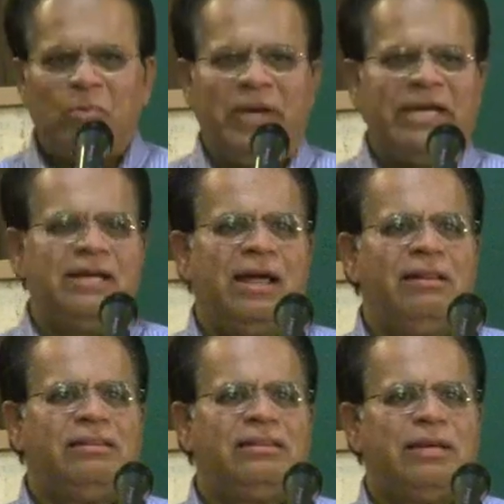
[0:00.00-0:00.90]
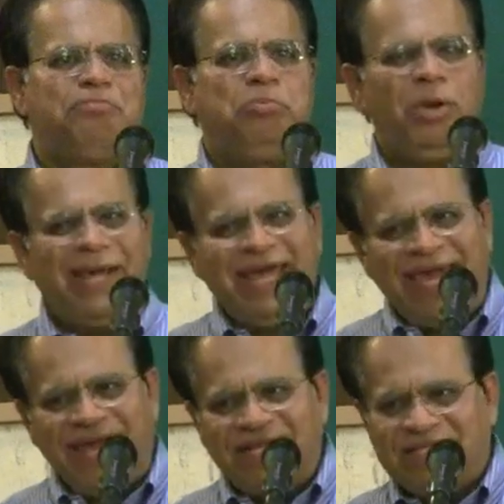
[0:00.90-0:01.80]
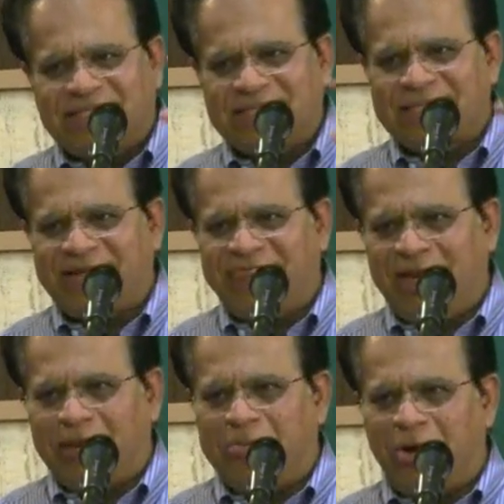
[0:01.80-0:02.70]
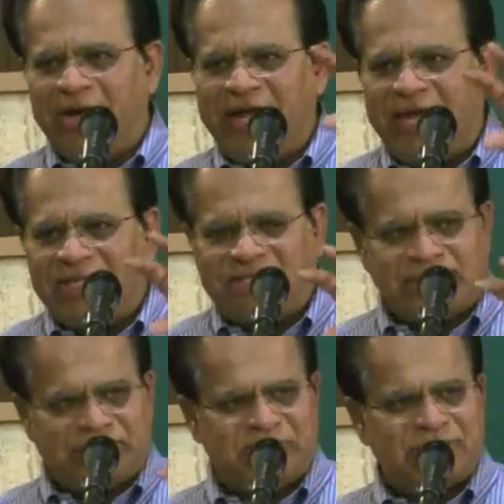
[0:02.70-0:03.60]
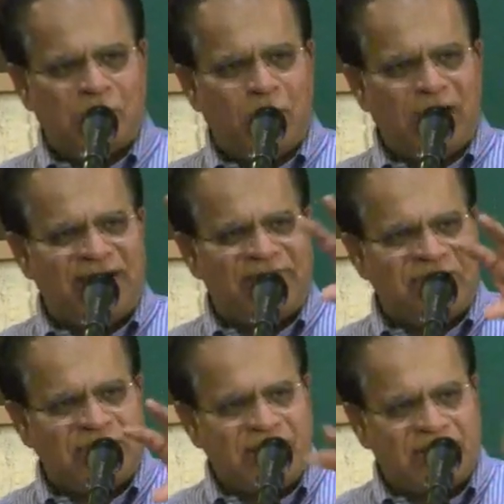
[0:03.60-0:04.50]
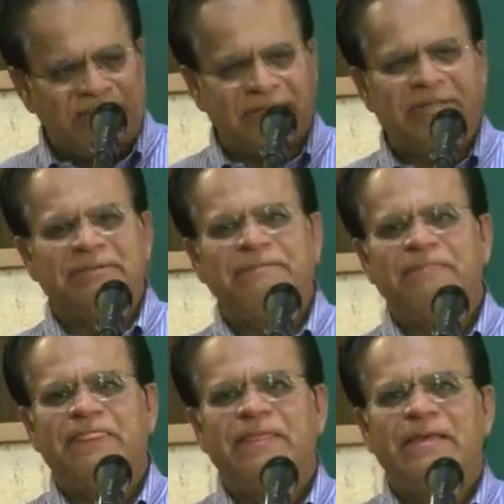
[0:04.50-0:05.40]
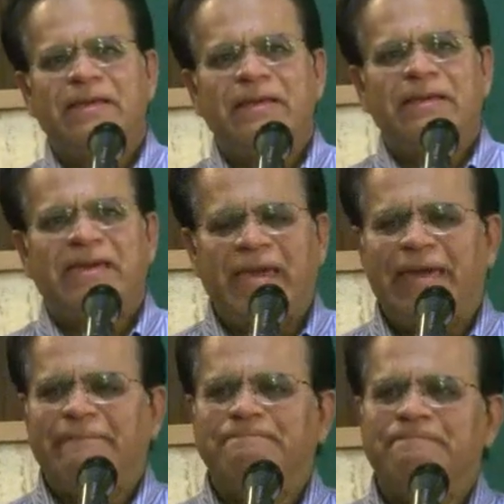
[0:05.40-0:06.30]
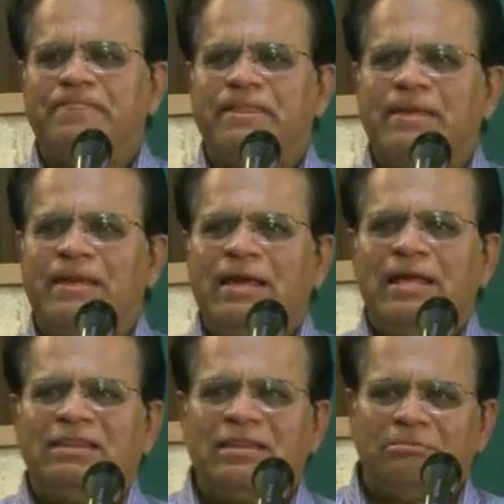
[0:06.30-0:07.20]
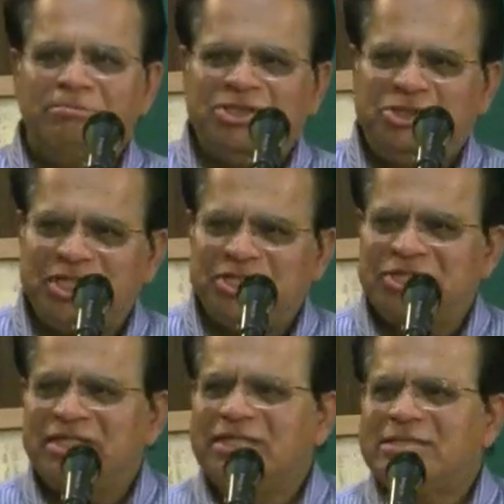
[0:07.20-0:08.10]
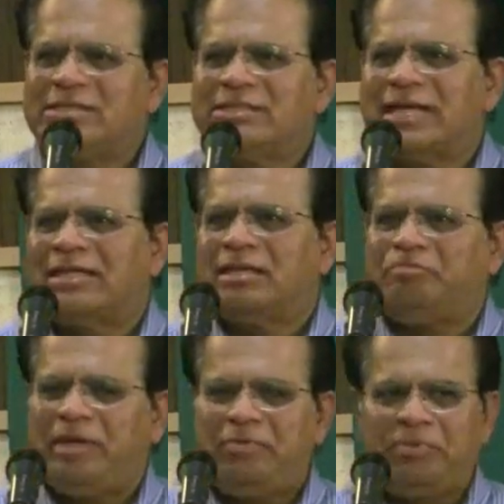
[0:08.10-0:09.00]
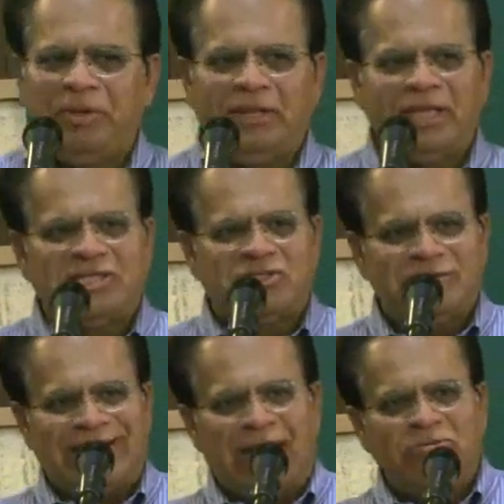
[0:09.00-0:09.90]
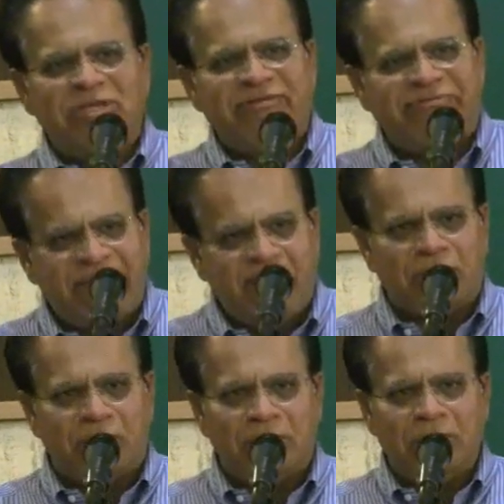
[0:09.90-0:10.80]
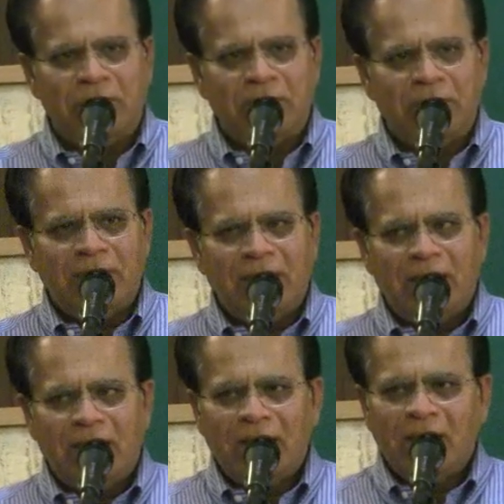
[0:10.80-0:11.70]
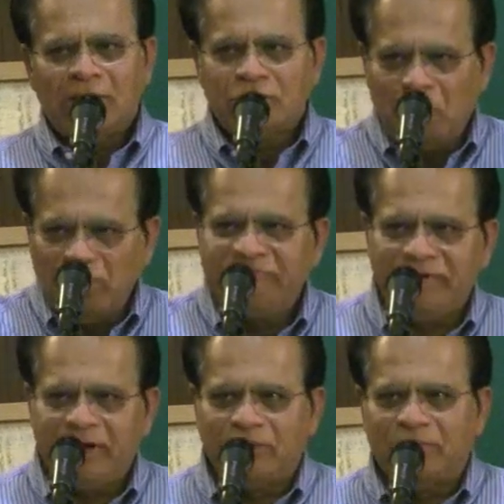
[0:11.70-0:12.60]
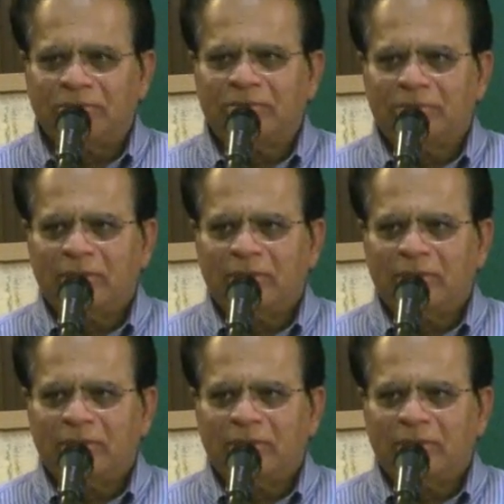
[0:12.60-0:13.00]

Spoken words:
when the plagues that fell upon Egypt, one after the other, came, the magicians and the people that surrounded Pharaoh told Pharaoh,